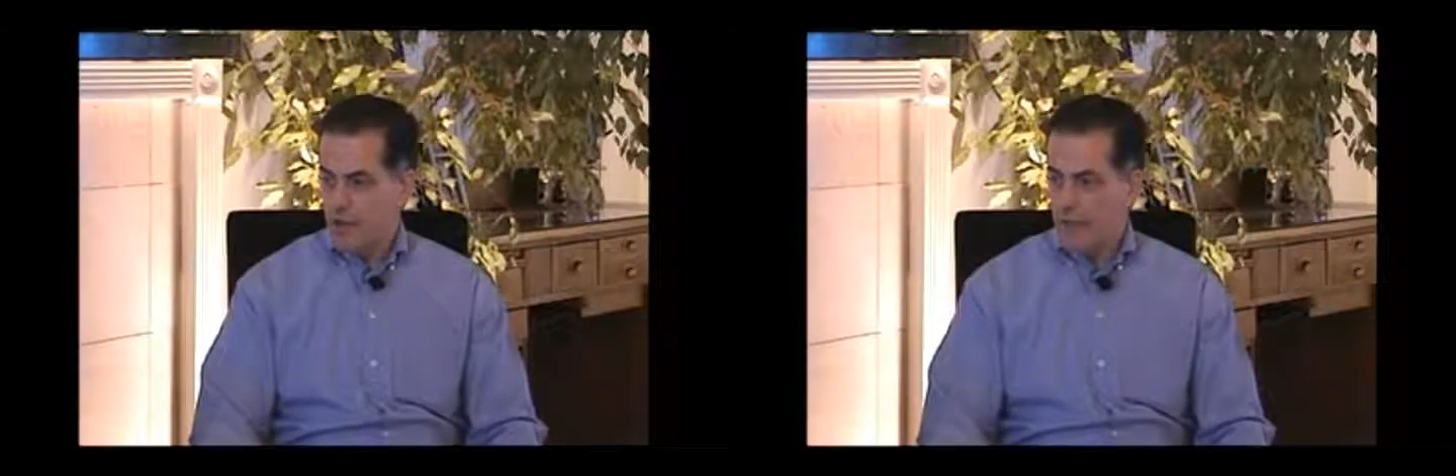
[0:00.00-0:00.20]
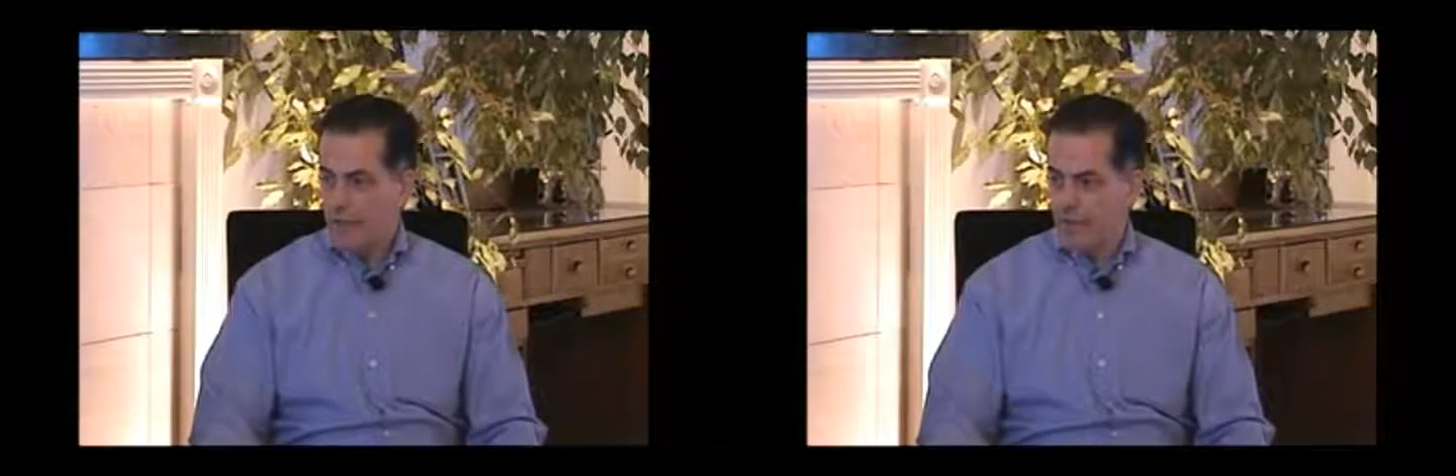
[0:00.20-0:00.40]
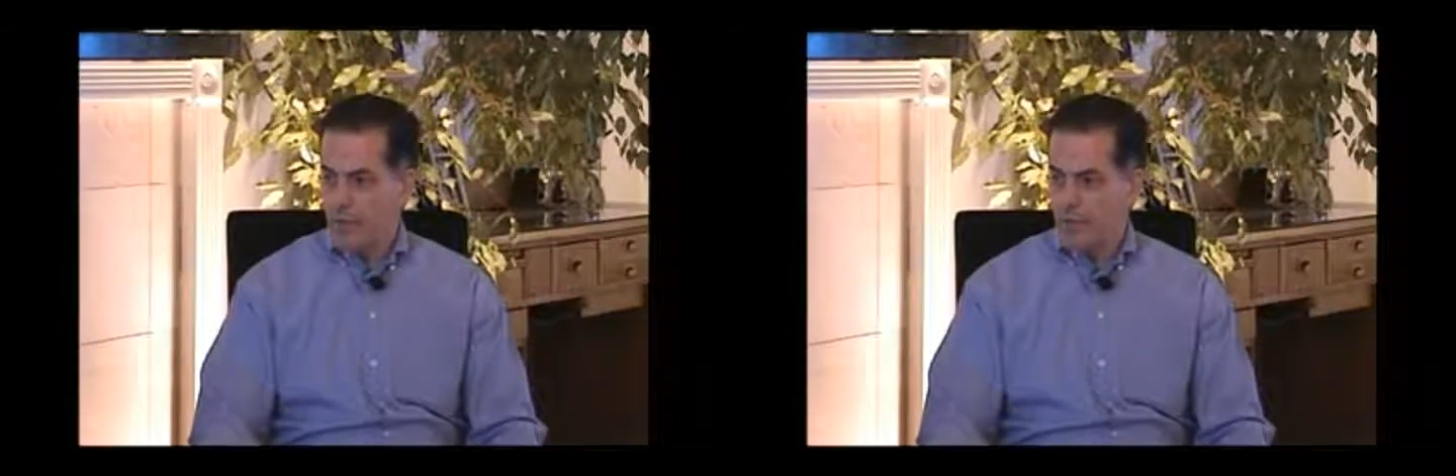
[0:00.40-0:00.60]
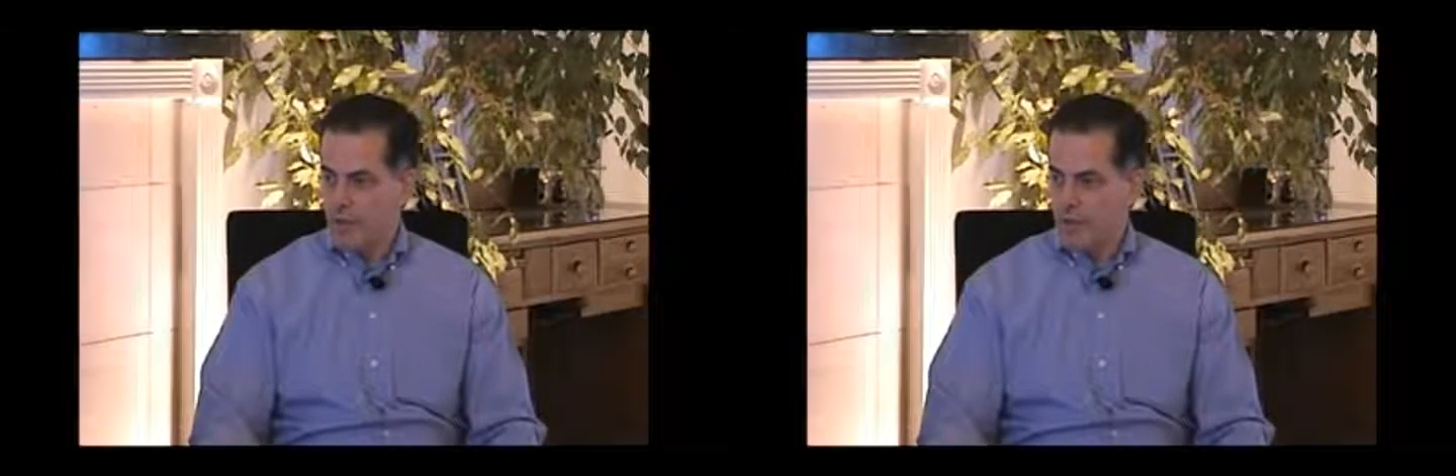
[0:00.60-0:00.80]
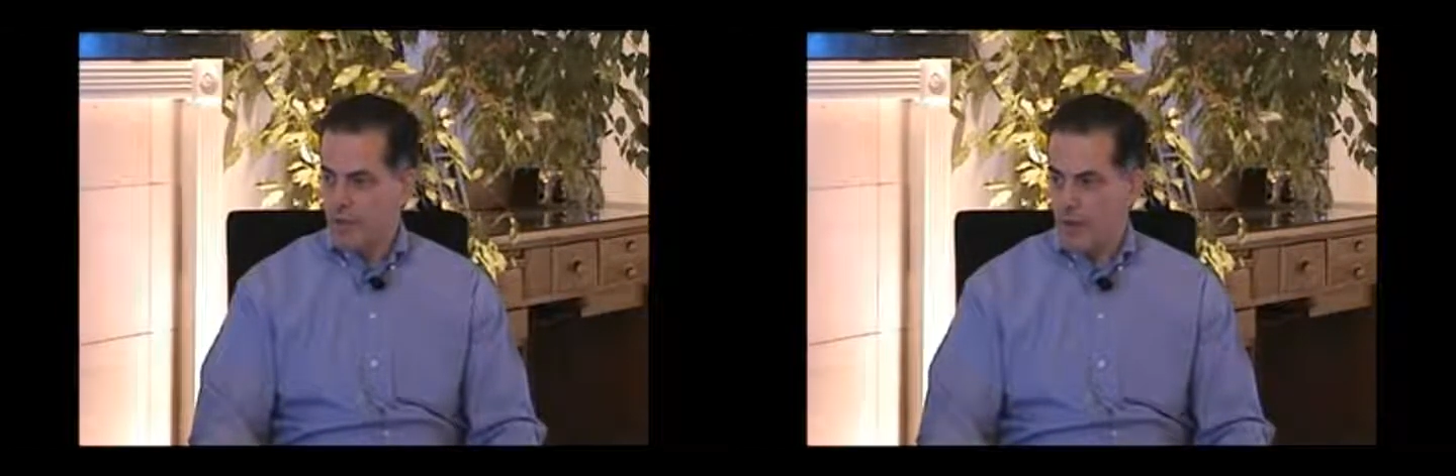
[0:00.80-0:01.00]
that
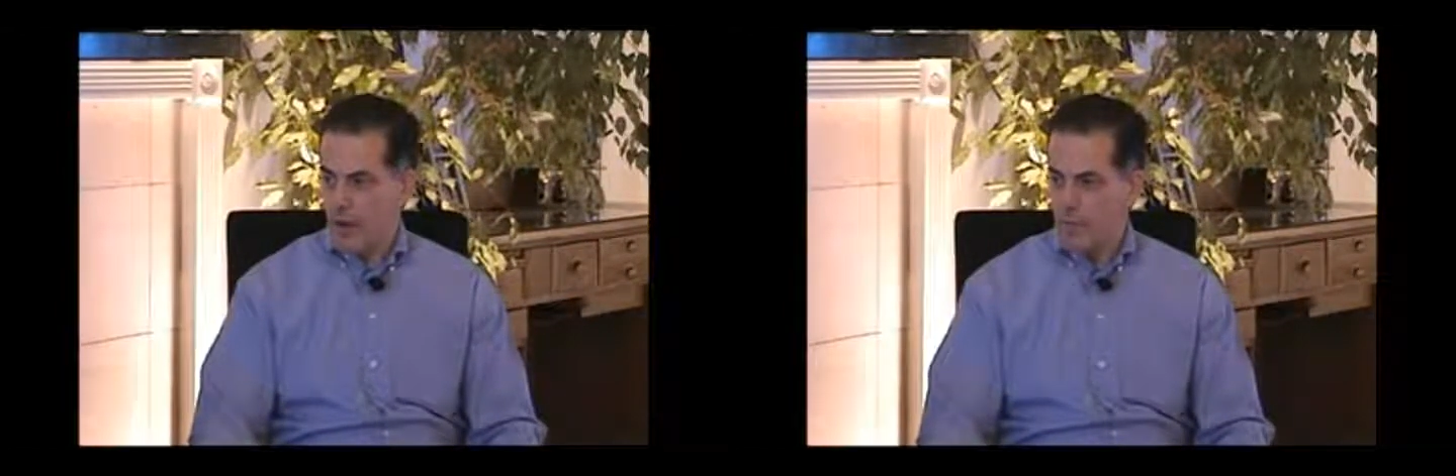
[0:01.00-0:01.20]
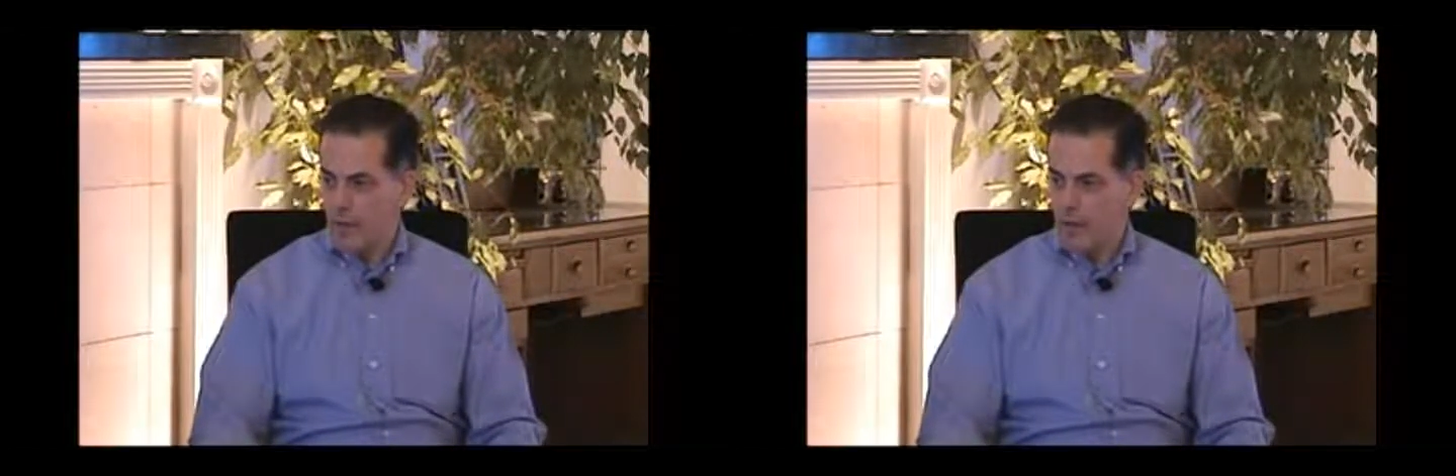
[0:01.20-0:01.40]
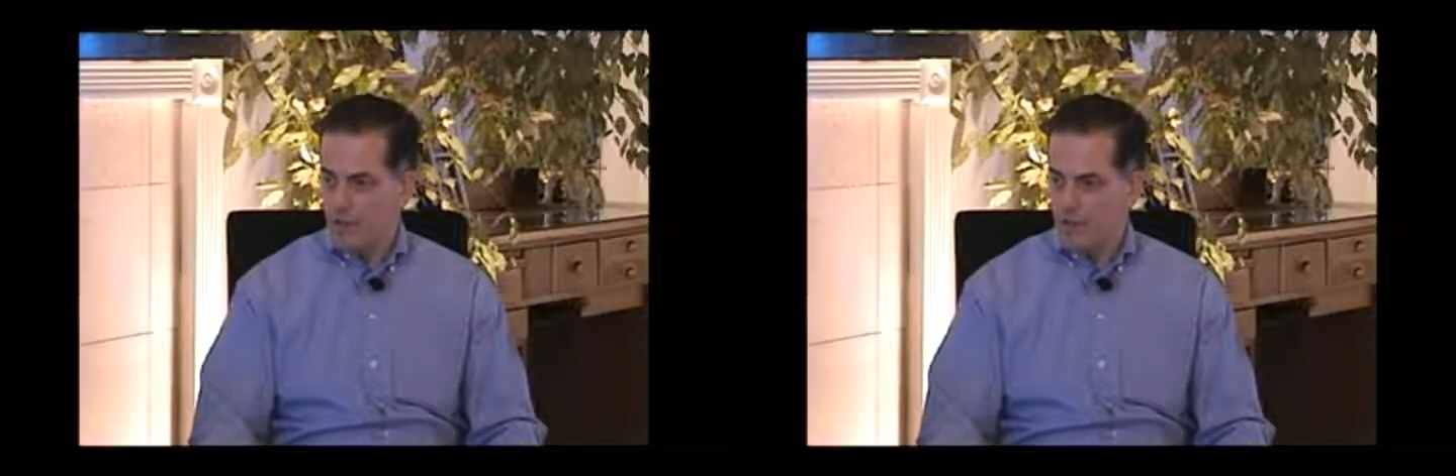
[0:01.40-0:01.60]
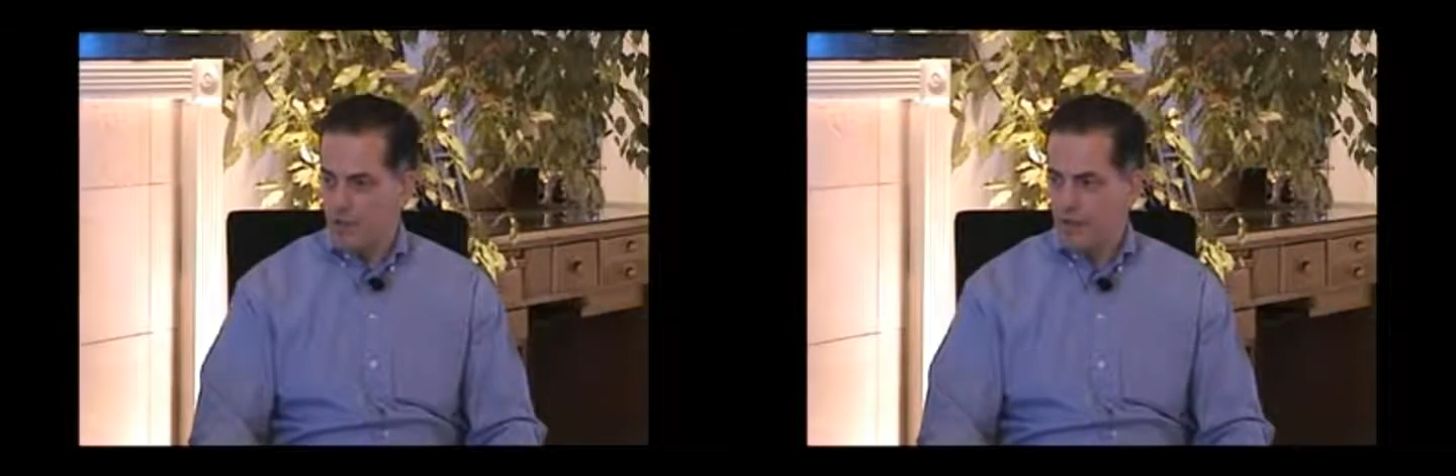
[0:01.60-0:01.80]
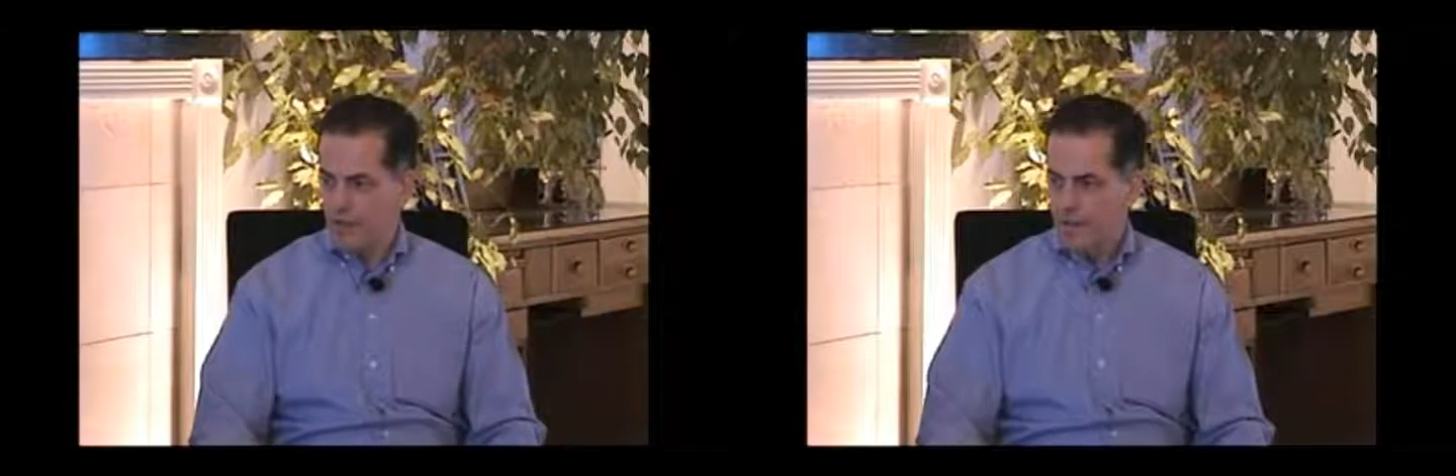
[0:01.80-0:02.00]
85% of the population,